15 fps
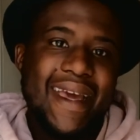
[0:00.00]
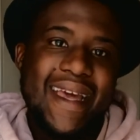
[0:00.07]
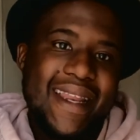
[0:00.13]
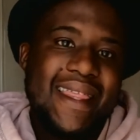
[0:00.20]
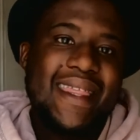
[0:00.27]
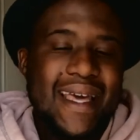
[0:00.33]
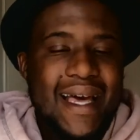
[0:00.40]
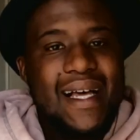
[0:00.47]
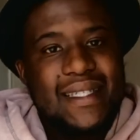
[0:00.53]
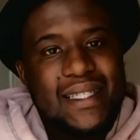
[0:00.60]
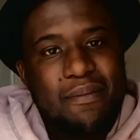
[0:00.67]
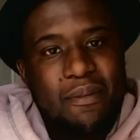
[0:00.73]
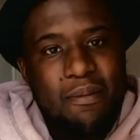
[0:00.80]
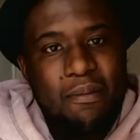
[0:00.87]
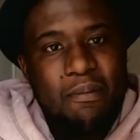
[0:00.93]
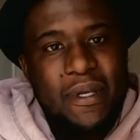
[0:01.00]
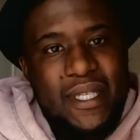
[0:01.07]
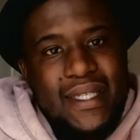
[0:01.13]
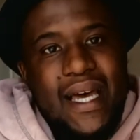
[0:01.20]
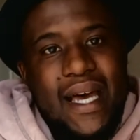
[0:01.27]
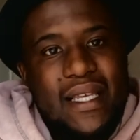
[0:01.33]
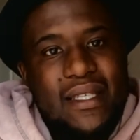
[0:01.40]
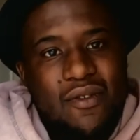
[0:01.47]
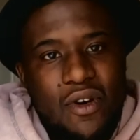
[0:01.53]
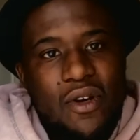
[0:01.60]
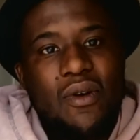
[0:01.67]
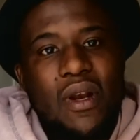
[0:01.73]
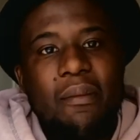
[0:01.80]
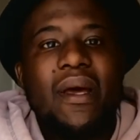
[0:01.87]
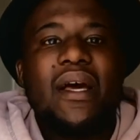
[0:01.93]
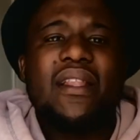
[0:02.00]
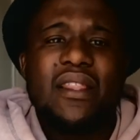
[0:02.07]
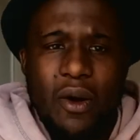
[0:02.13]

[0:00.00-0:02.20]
anything else besides a regular milk.